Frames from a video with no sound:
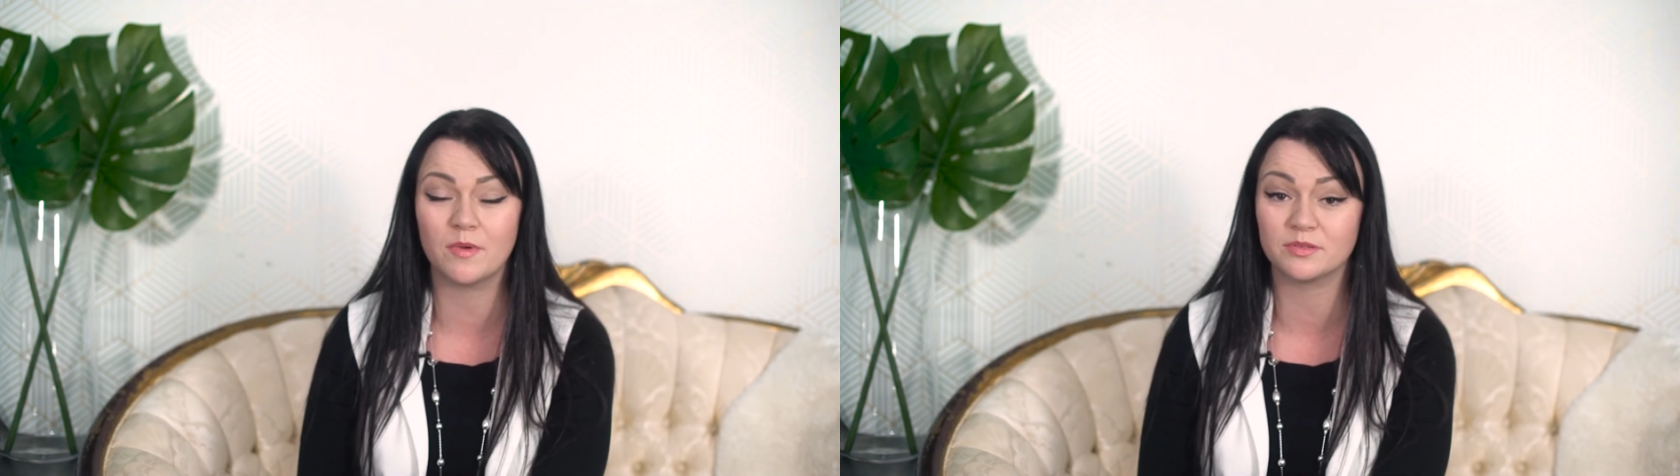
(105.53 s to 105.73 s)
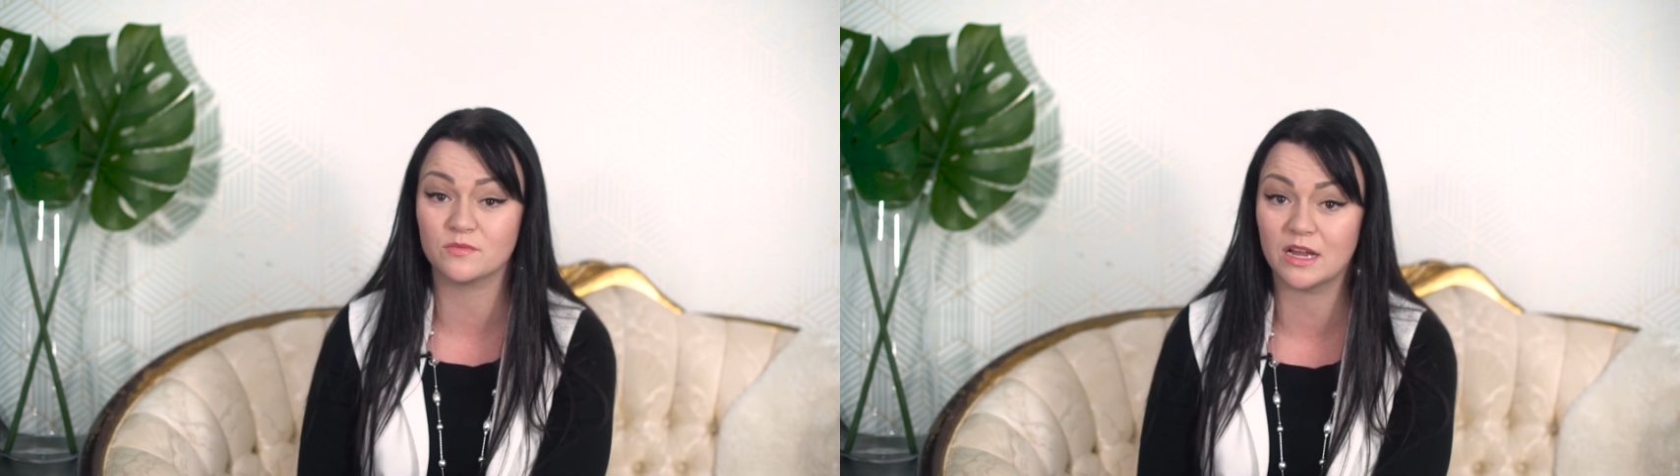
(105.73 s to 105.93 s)

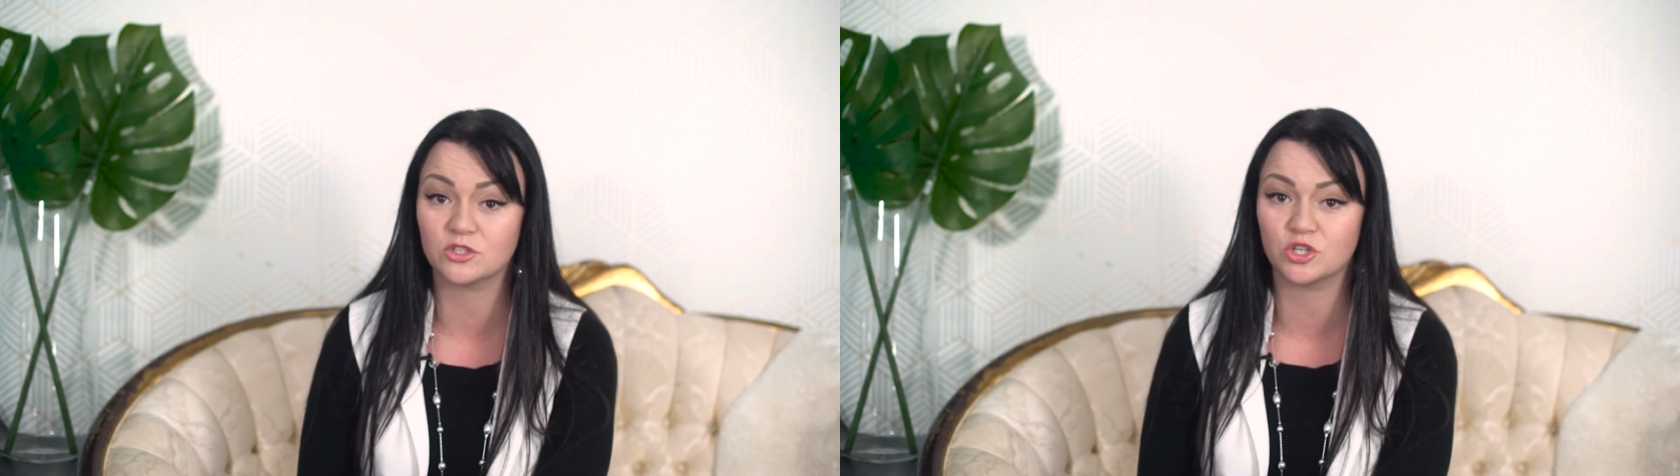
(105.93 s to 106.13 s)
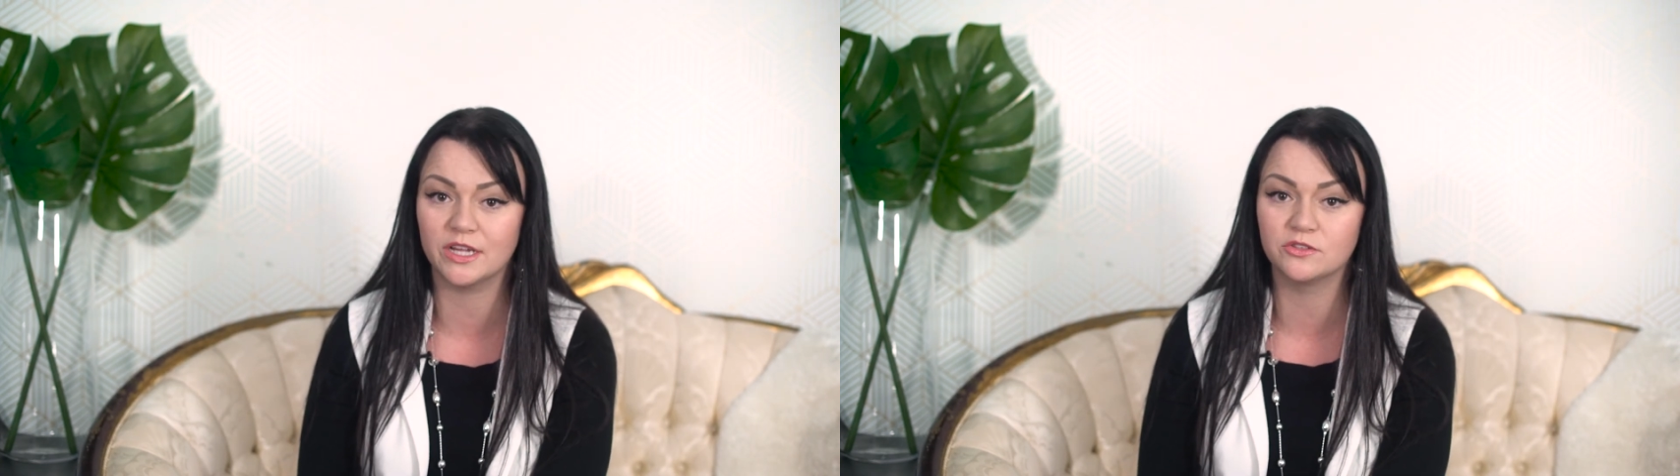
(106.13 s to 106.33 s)
up some
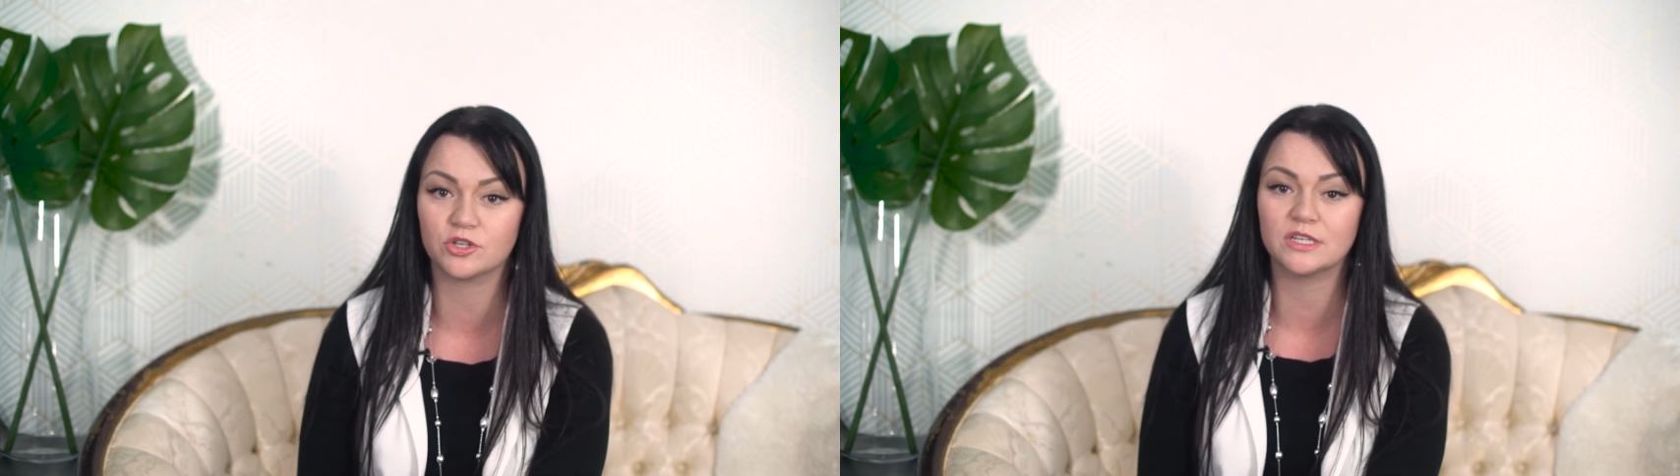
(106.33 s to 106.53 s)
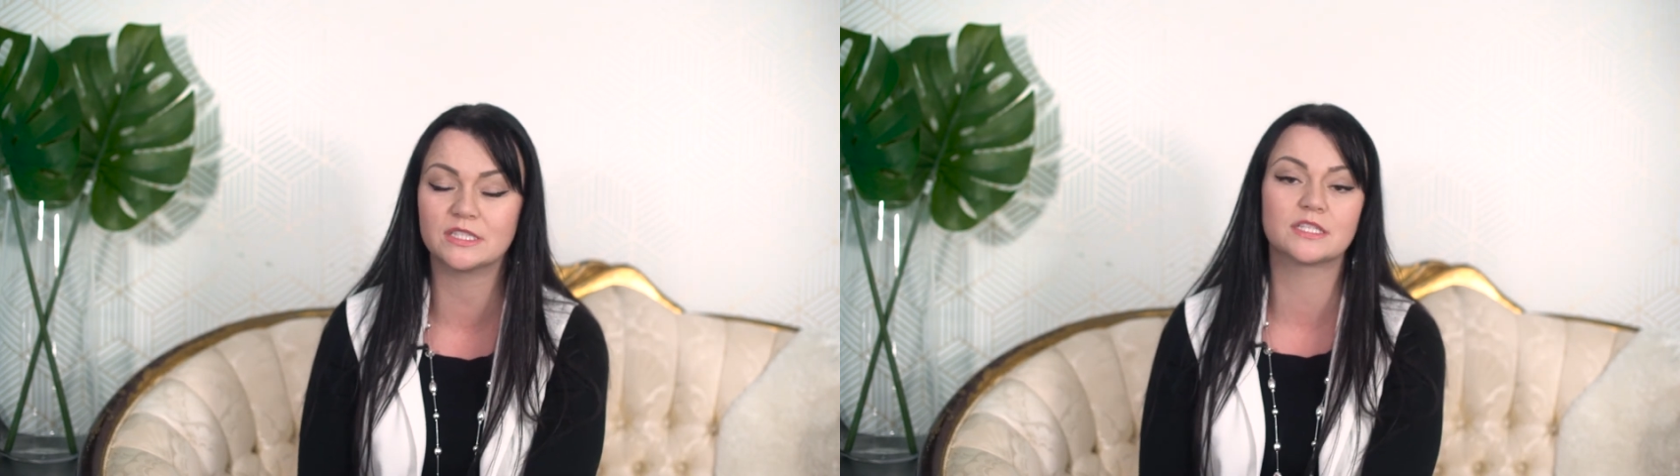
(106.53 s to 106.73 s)
extra
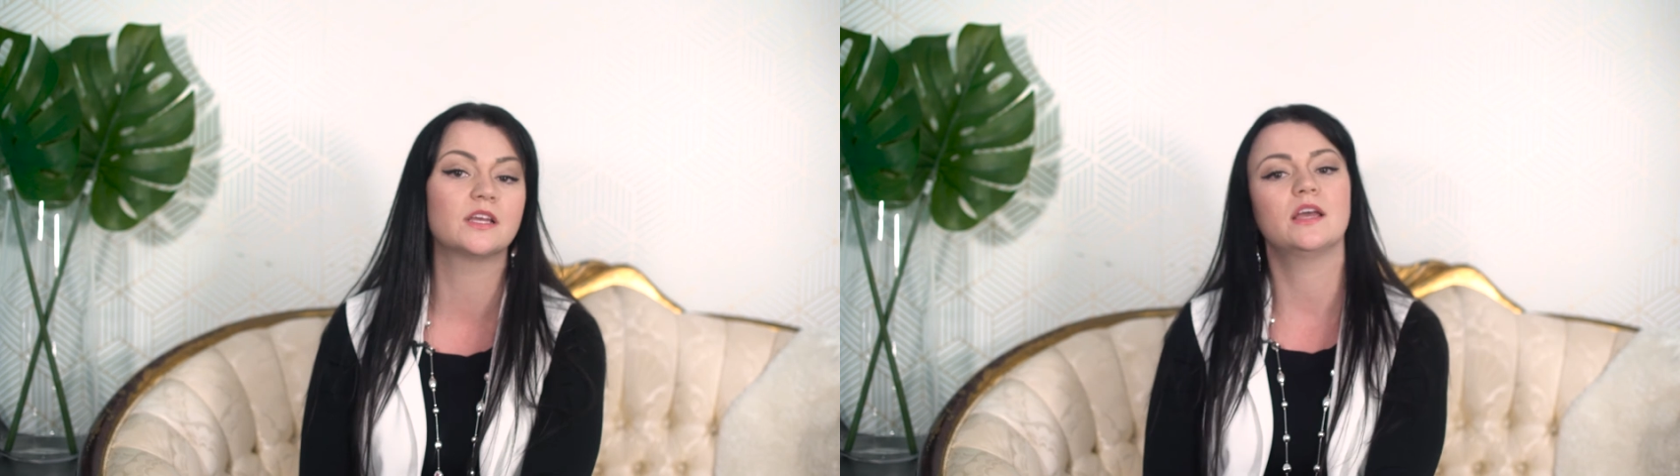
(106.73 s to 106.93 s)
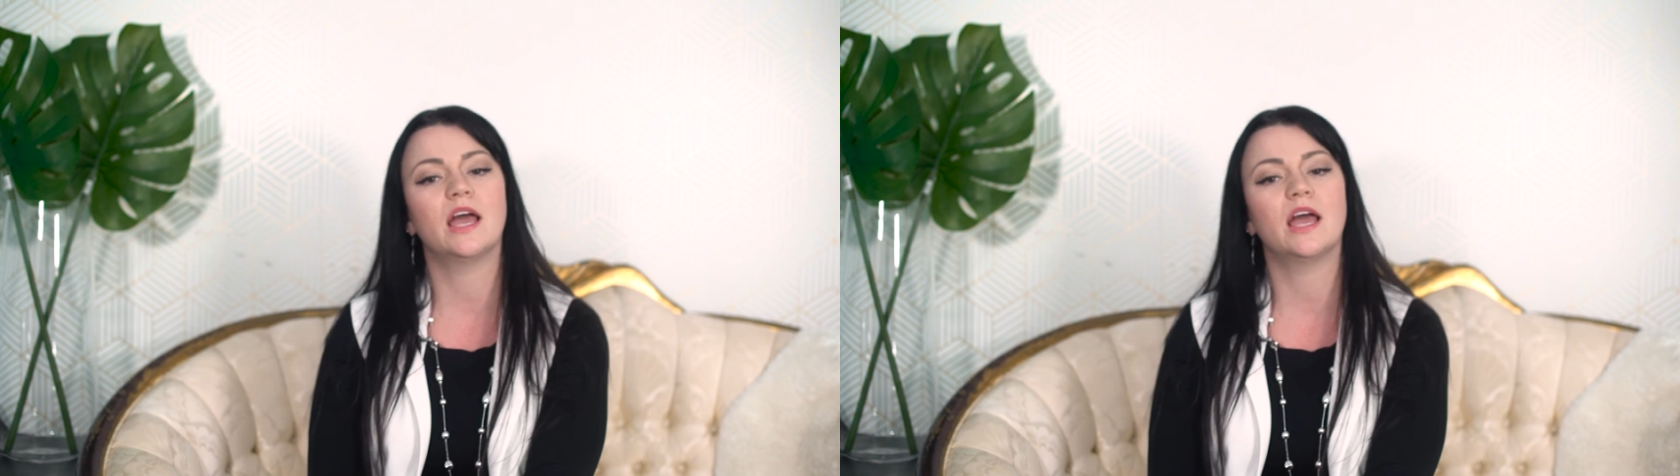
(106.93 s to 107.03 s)
interest,